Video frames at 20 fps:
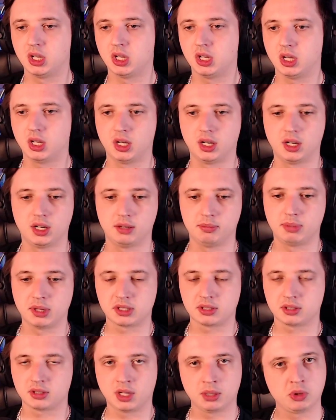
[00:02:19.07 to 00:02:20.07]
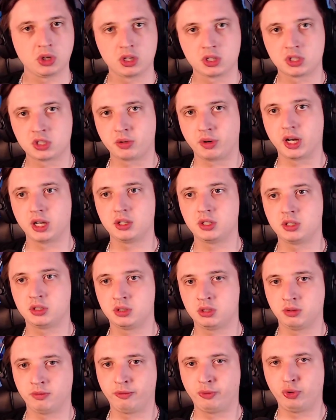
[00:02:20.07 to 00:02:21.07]
But I'm going to try
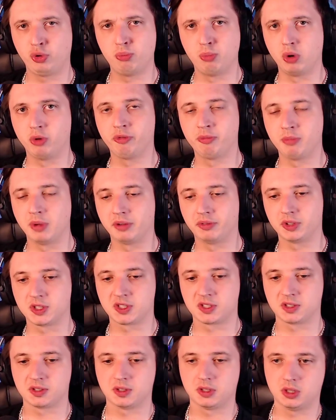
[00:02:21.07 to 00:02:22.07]
through both methods.